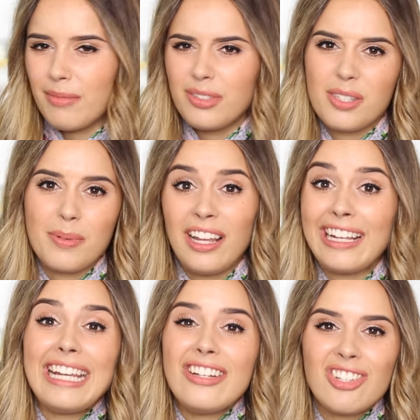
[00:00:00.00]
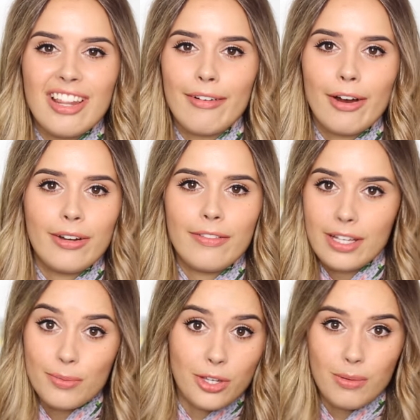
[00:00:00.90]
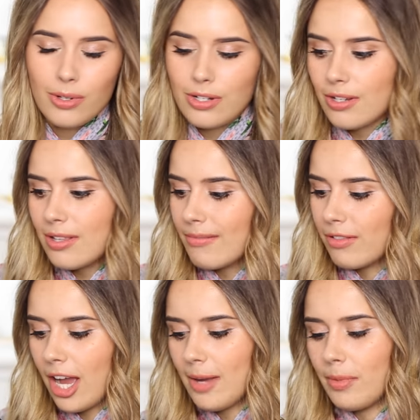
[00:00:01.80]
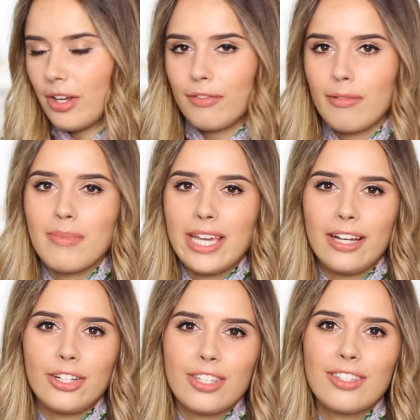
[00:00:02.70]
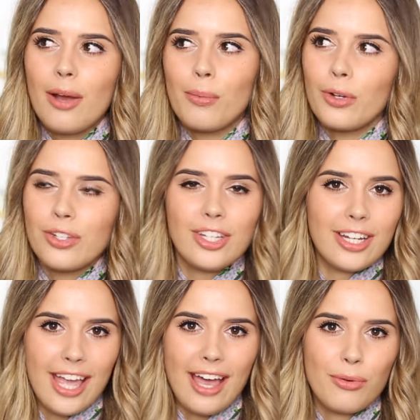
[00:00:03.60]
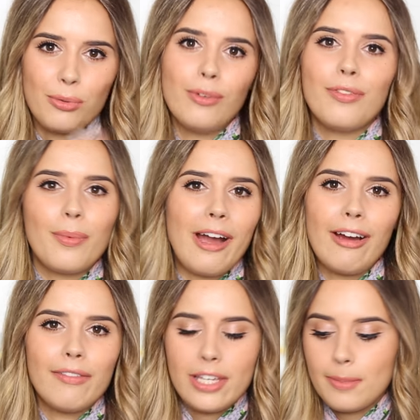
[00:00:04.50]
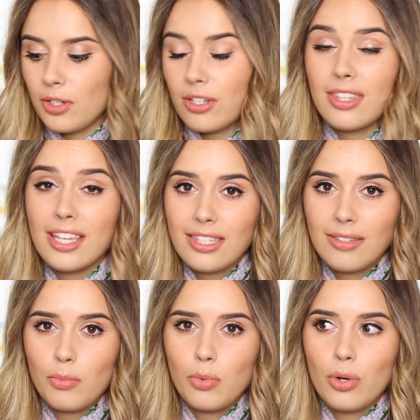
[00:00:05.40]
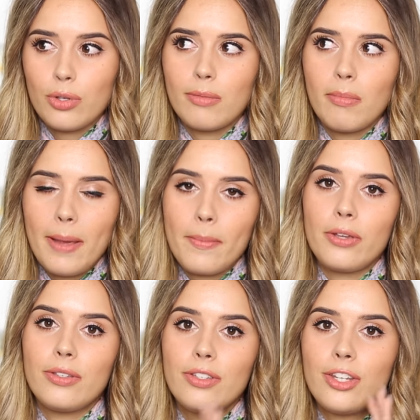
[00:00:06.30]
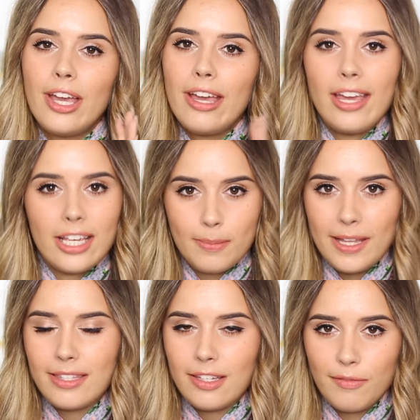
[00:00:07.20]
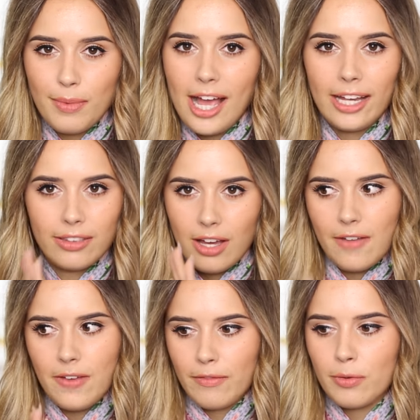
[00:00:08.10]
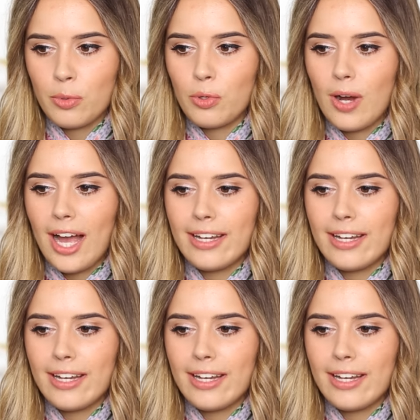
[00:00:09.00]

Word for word: I'm just a bit like each to their own. If that's what you want to do, then fine. But for me, I just, I want to get all of the wear out of this because this was my most expensive bag that I've ever bought.